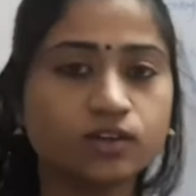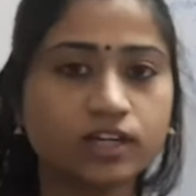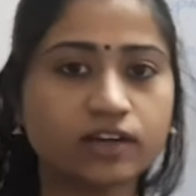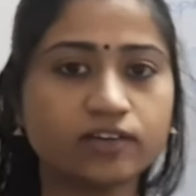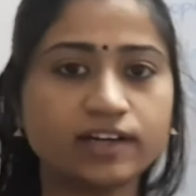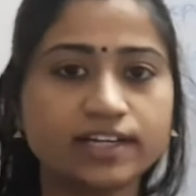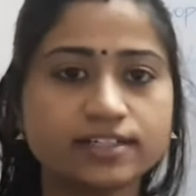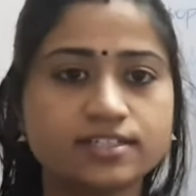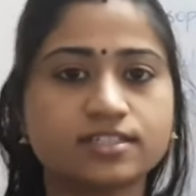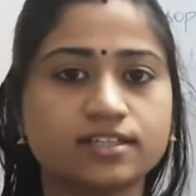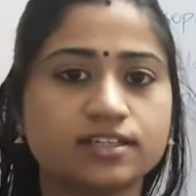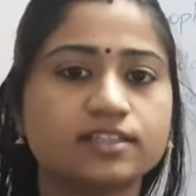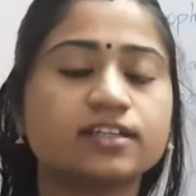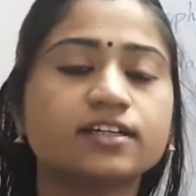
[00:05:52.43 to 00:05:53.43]
now let's
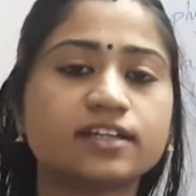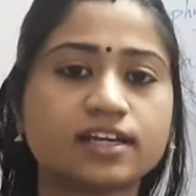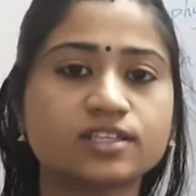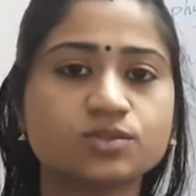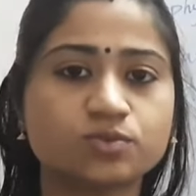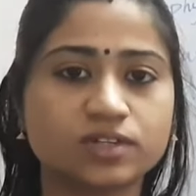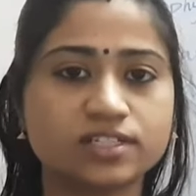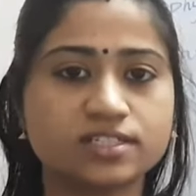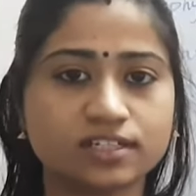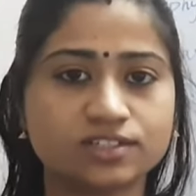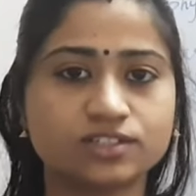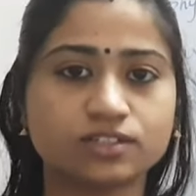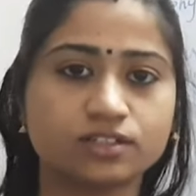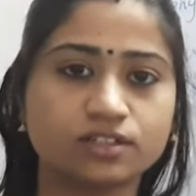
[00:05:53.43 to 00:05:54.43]
see the transverse
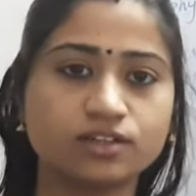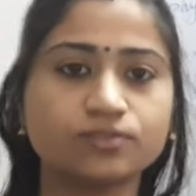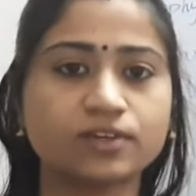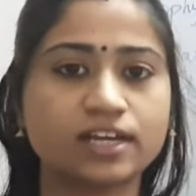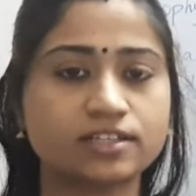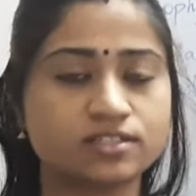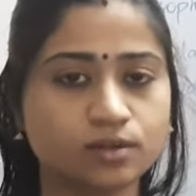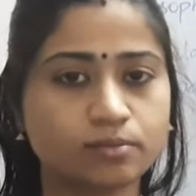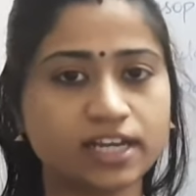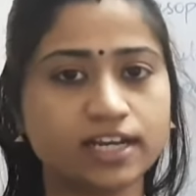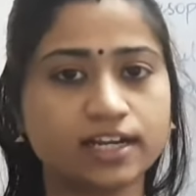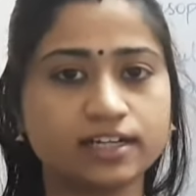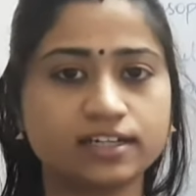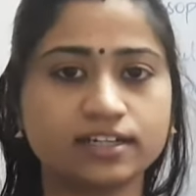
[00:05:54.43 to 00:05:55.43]
section of
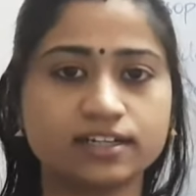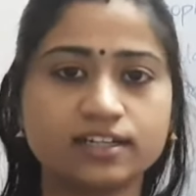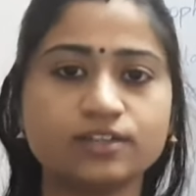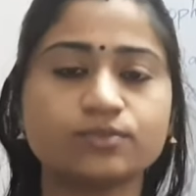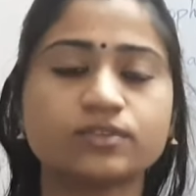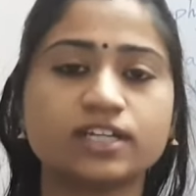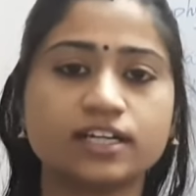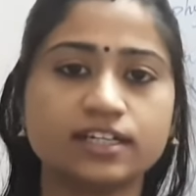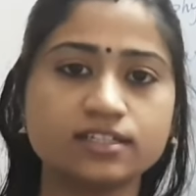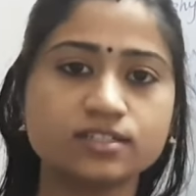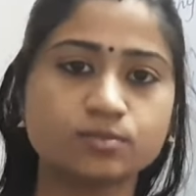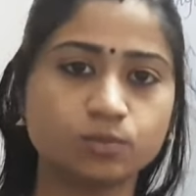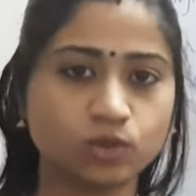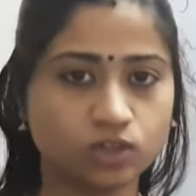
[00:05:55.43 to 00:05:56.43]
isobilateral leaf, that is
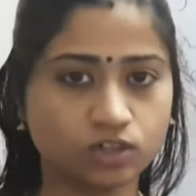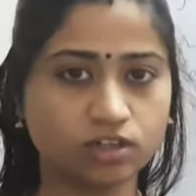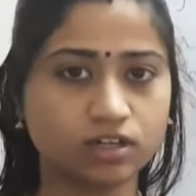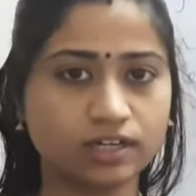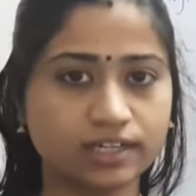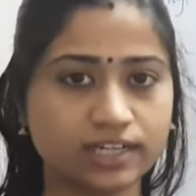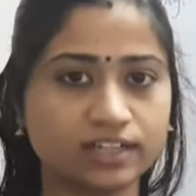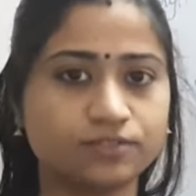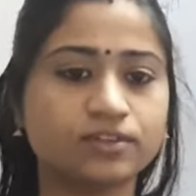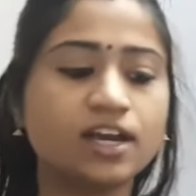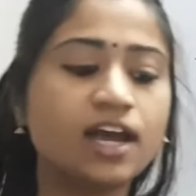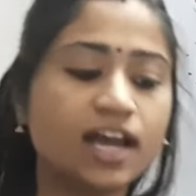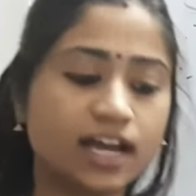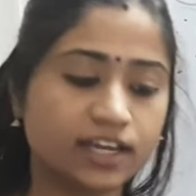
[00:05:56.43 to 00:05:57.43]
monocot leaf.
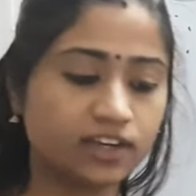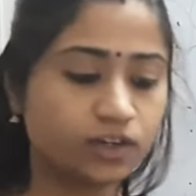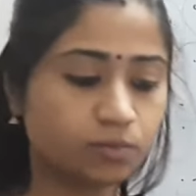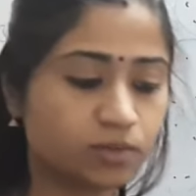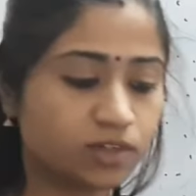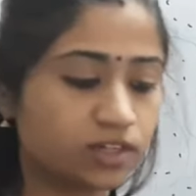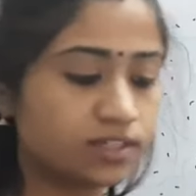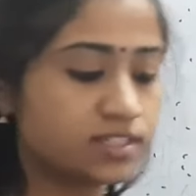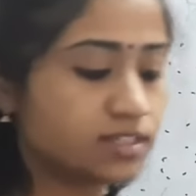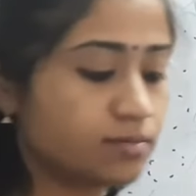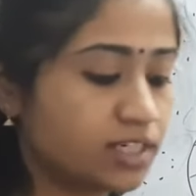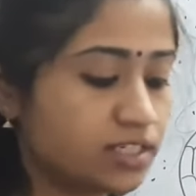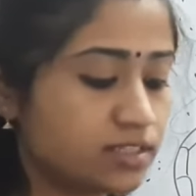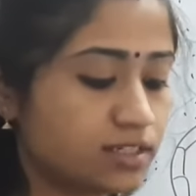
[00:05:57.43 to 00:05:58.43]
I have brought some
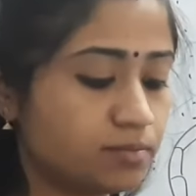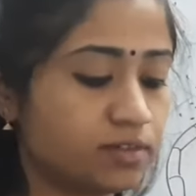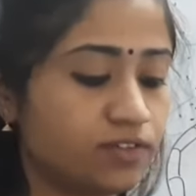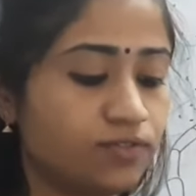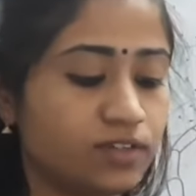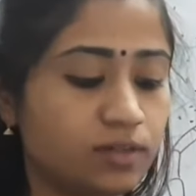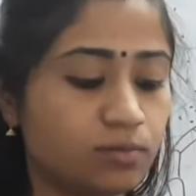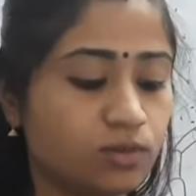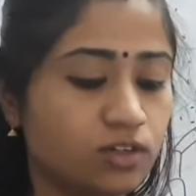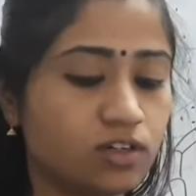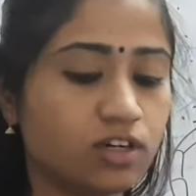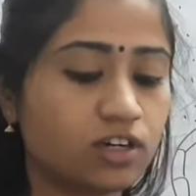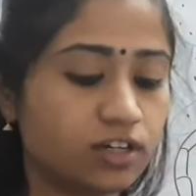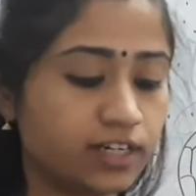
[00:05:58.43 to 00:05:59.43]
example for
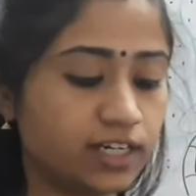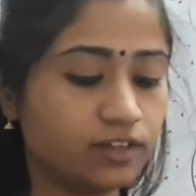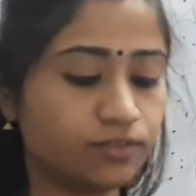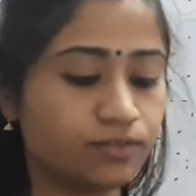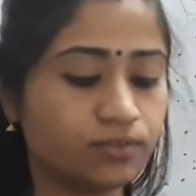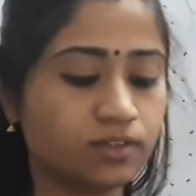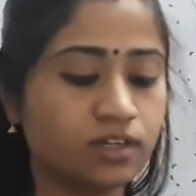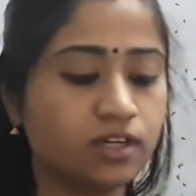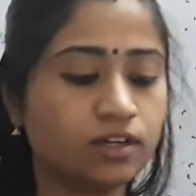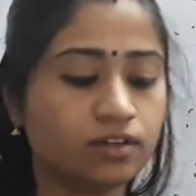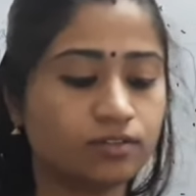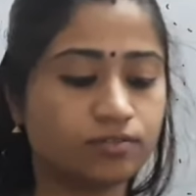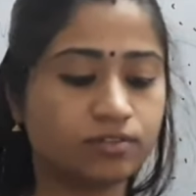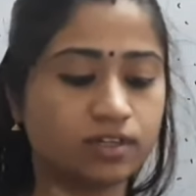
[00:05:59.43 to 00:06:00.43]
monocot leaf
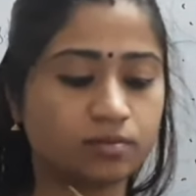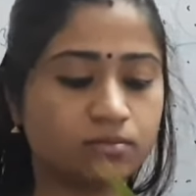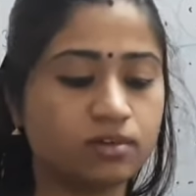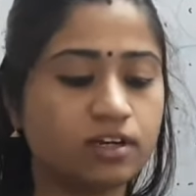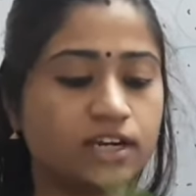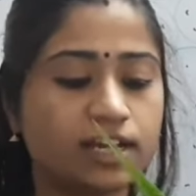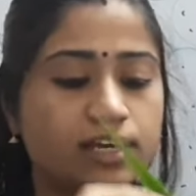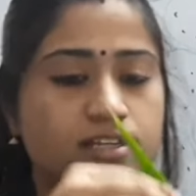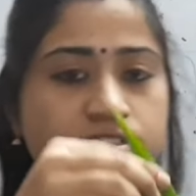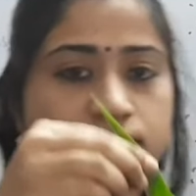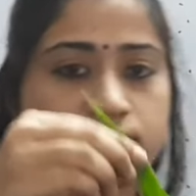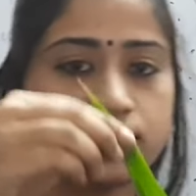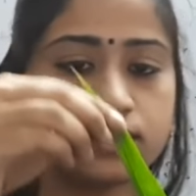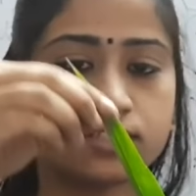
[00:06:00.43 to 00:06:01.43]
from
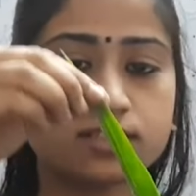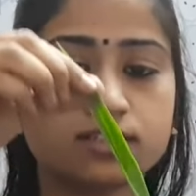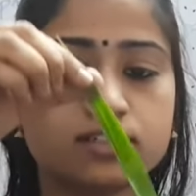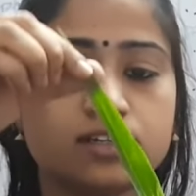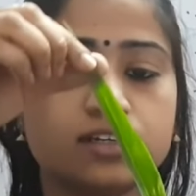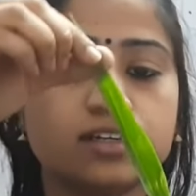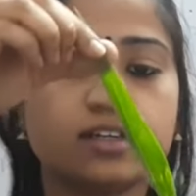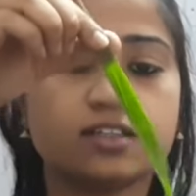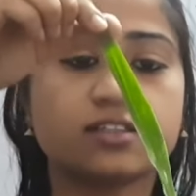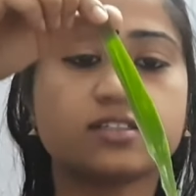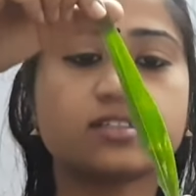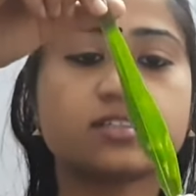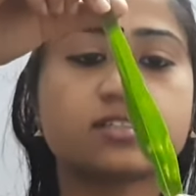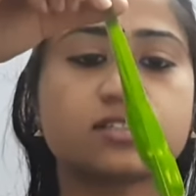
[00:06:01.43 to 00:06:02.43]
grasses. This
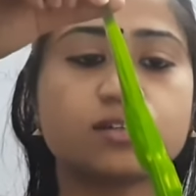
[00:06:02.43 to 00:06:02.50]
is the